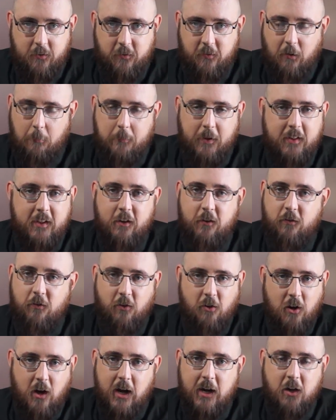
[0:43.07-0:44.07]
something that
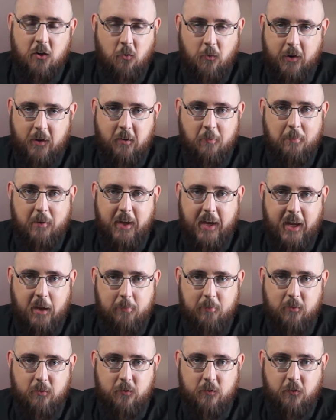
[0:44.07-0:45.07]
you're not going to be
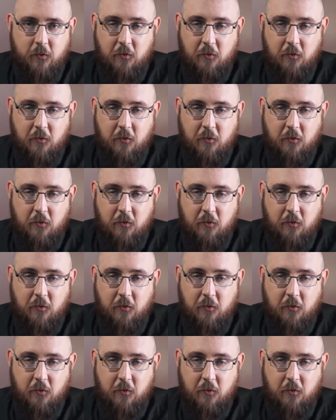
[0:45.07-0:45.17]
able